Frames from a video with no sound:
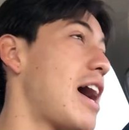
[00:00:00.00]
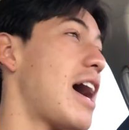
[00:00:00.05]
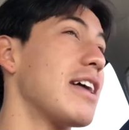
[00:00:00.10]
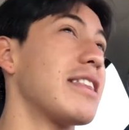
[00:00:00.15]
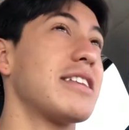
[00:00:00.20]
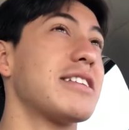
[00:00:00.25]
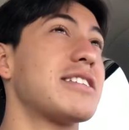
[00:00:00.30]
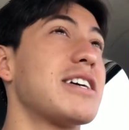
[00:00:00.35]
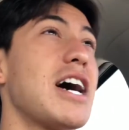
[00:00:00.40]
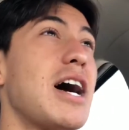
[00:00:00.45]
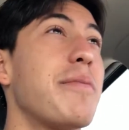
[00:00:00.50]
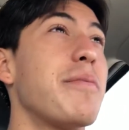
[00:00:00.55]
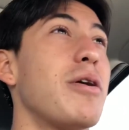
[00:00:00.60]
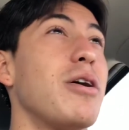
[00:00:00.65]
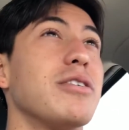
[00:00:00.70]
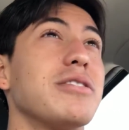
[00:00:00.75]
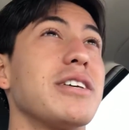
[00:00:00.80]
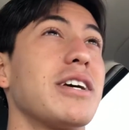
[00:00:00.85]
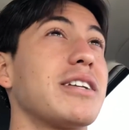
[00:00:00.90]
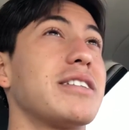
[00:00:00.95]
at the time i
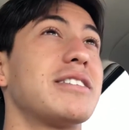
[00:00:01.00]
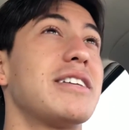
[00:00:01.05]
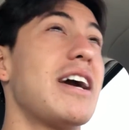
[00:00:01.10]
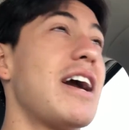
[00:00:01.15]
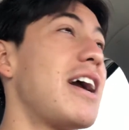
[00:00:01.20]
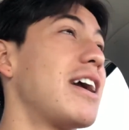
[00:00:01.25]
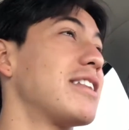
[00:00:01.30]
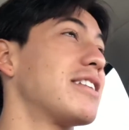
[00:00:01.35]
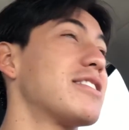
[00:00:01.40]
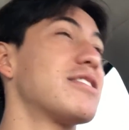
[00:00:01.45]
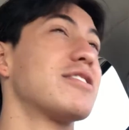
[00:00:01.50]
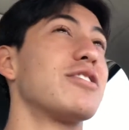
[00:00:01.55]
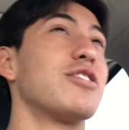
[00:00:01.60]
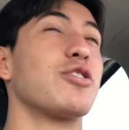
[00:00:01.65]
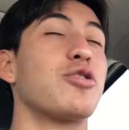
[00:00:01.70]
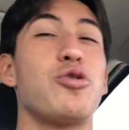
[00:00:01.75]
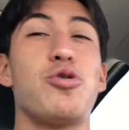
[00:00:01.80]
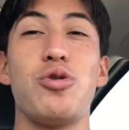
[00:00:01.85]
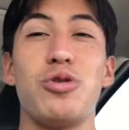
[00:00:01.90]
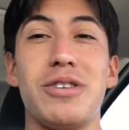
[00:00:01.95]
was like dang this is
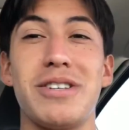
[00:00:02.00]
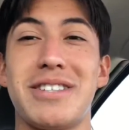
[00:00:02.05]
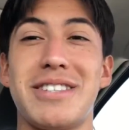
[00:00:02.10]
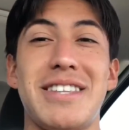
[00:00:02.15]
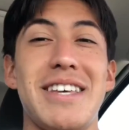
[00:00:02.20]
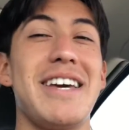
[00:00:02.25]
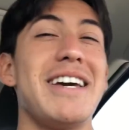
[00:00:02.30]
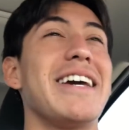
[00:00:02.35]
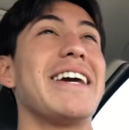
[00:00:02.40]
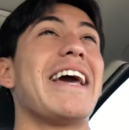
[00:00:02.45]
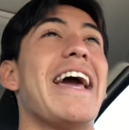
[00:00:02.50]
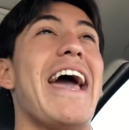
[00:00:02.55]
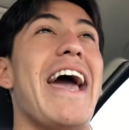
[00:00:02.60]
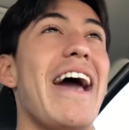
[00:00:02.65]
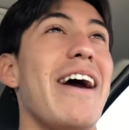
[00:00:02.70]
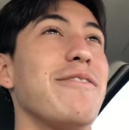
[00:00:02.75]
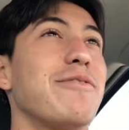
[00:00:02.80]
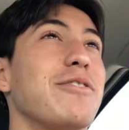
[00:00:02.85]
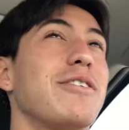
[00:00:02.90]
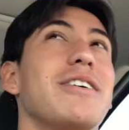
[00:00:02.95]
the coolest thing
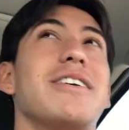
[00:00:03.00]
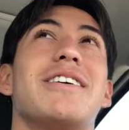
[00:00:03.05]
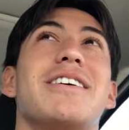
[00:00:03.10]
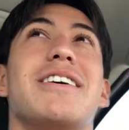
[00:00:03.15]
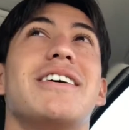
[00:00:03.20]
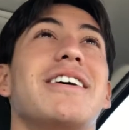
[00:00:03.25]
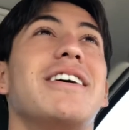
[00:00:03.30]
ever